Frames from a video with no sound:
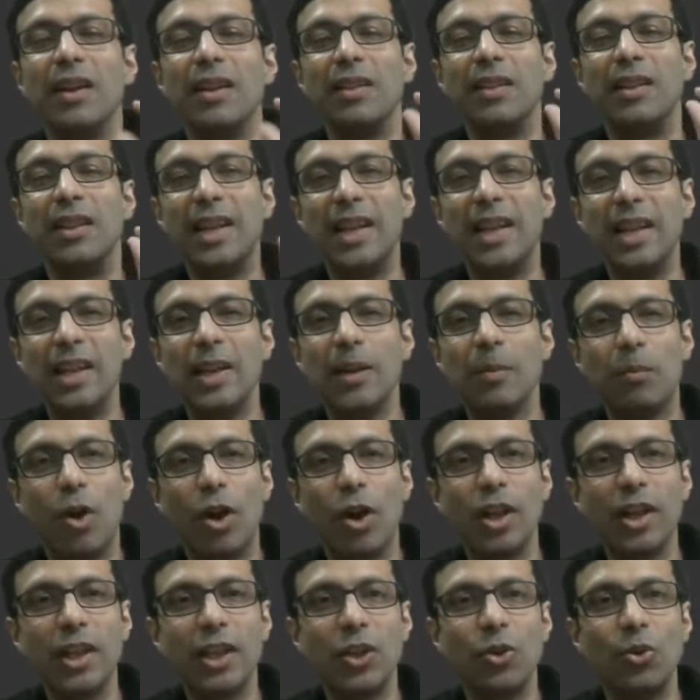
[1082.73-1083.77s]
The helium
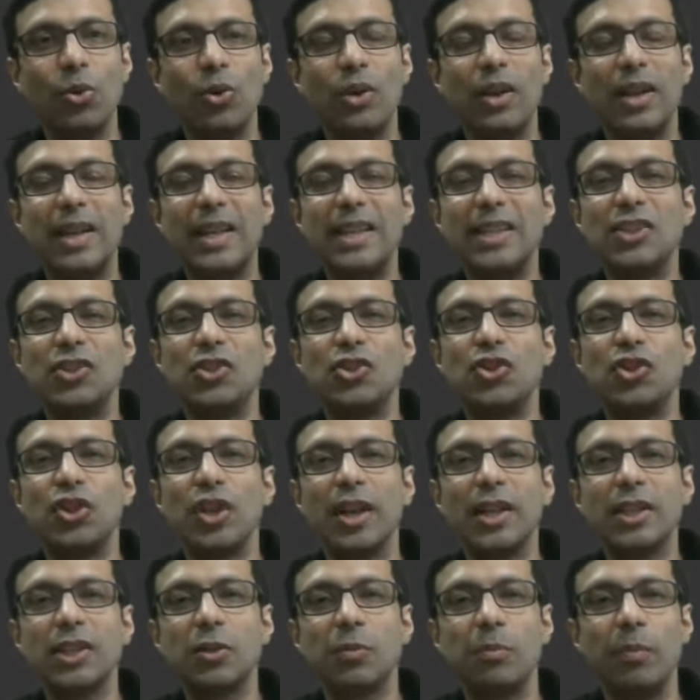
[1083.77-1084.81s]
molecule is
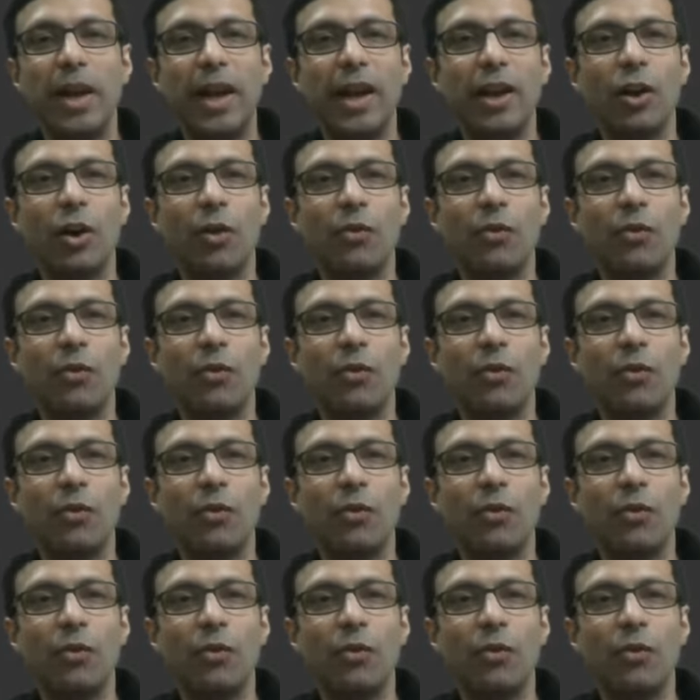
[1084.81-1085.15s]
just made